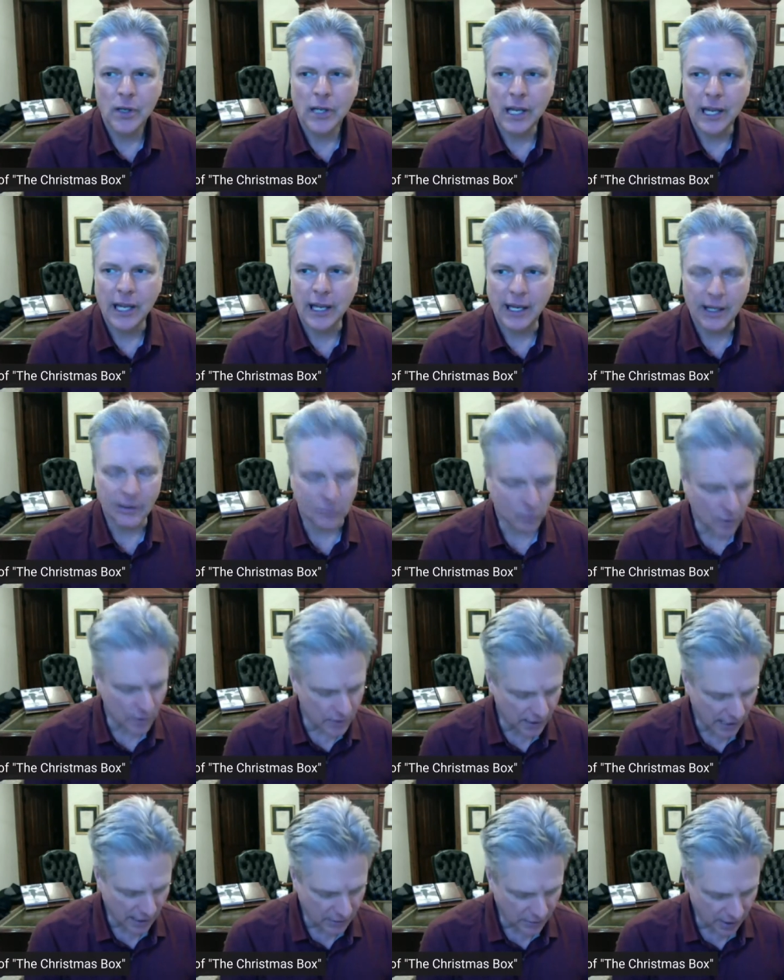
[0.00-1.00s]
and one
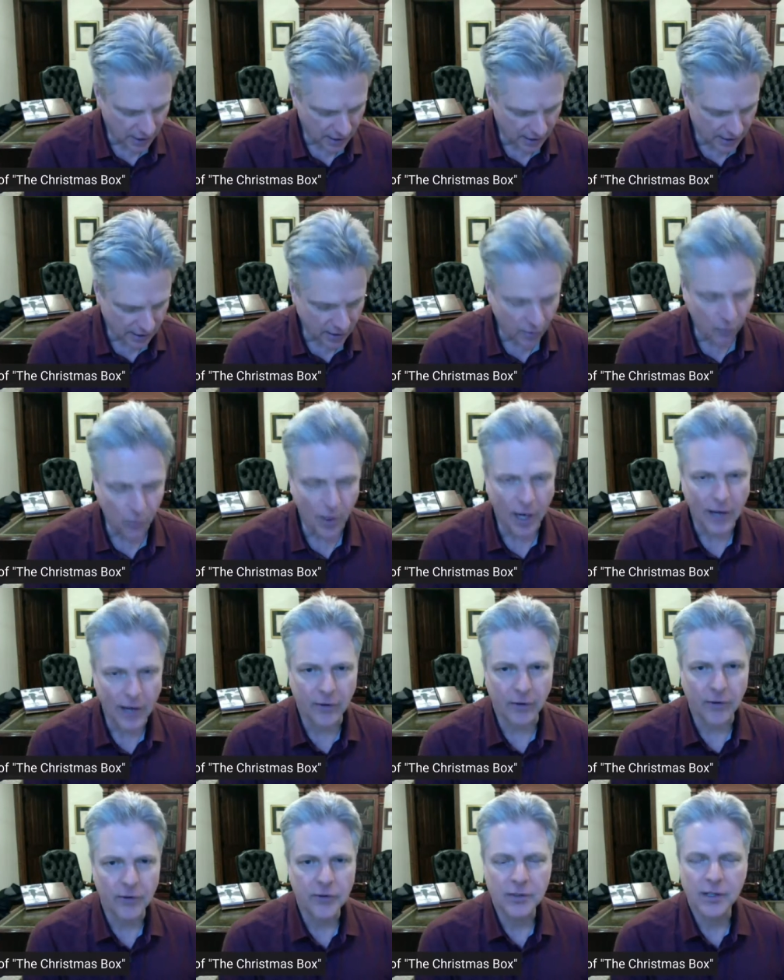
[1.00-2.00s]
thing I try to tell
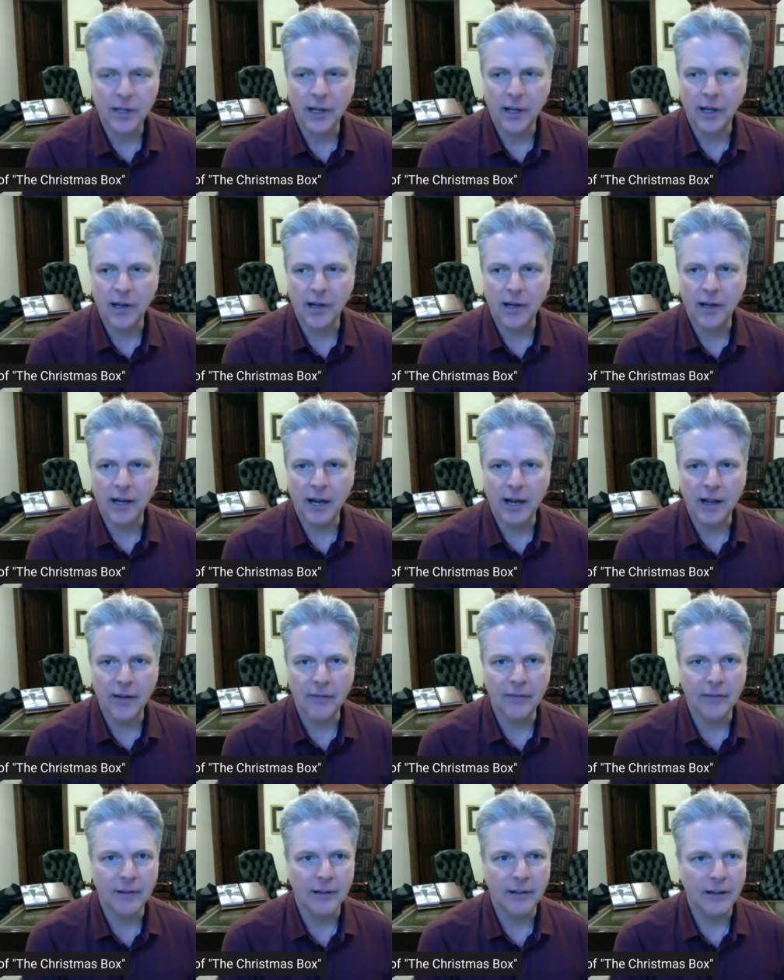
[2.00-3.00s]
writers, uh, I,
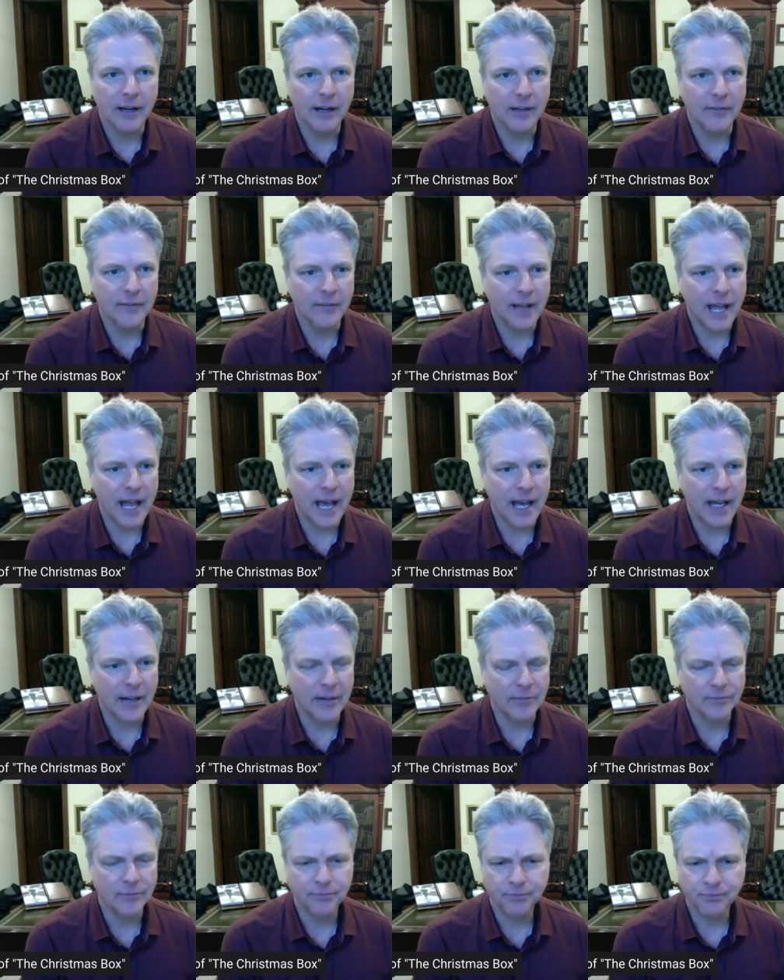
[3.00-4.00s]
I've had